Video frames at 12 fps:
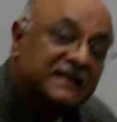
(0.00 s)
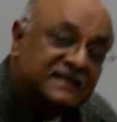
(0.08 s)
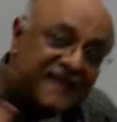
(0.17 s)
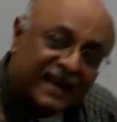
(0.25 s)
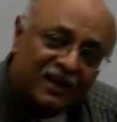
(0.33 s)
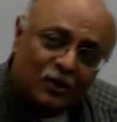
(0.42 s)
the
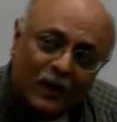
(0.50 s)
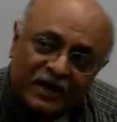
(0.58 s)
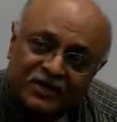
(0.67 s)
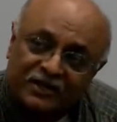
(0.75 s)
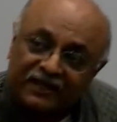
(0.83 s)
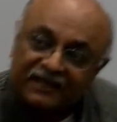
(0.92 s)
second
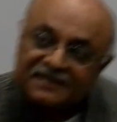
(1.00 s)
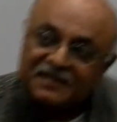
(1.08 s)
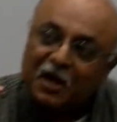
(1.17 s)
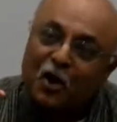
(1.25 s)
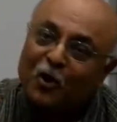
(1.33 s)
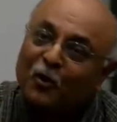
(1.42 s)
question is,
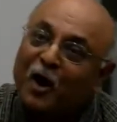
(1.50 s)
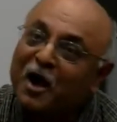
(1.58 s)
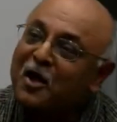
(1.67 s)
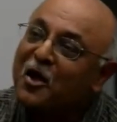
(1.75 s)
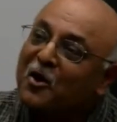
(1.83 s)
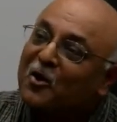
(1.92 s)

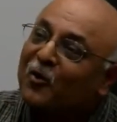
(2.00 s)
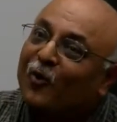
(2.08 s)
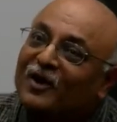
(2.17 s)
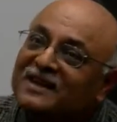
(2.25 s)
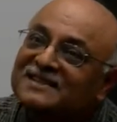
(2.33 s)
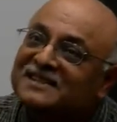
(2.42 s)

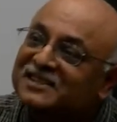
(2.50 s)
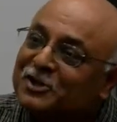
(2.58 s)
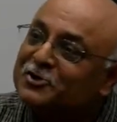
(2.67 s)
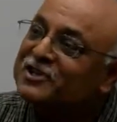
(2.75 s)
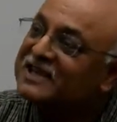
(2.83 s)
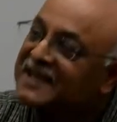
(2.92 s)
what is the
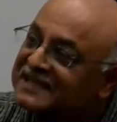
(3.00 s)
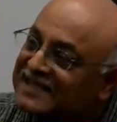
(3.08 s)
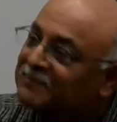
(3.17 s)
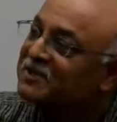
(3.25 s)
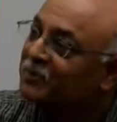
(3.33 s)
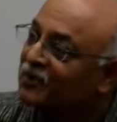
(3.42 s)
socially
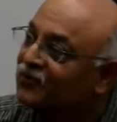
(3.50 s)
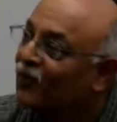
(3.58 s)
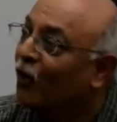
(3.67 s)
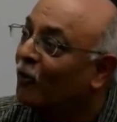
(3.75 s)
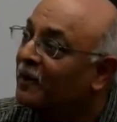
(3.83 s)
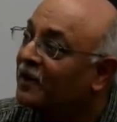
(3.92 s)
acceptable
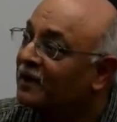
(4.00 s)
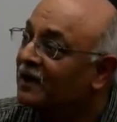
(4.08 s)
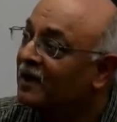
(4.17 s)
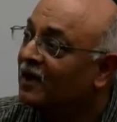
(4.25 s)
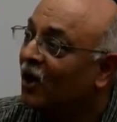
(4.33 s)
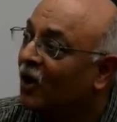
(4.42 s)
form
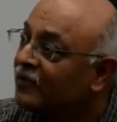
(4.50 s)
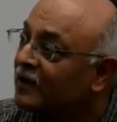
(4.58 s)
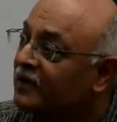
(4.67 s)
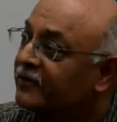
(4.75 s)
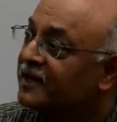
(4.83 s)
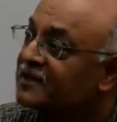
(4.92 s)
of
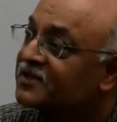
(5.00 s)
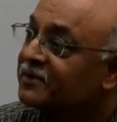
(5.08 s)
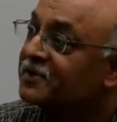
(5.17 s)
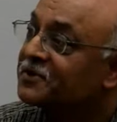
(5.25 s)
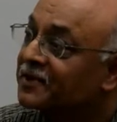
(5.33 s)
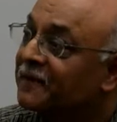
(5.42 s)

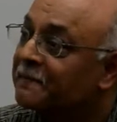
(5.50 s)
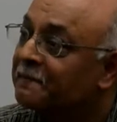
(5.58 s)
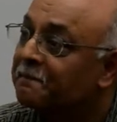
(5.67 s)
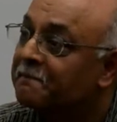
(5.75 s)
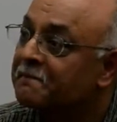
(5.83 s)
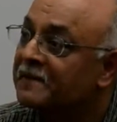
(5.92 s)
redistribution?
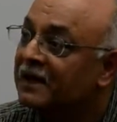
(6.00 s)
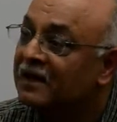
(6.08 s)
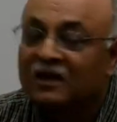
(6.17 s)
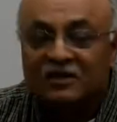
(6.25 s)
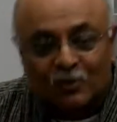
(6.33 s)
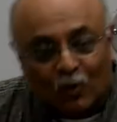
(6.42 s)

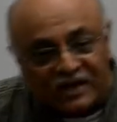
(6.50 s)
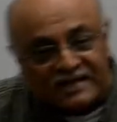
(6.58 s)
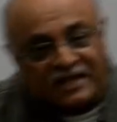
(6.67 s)
So what is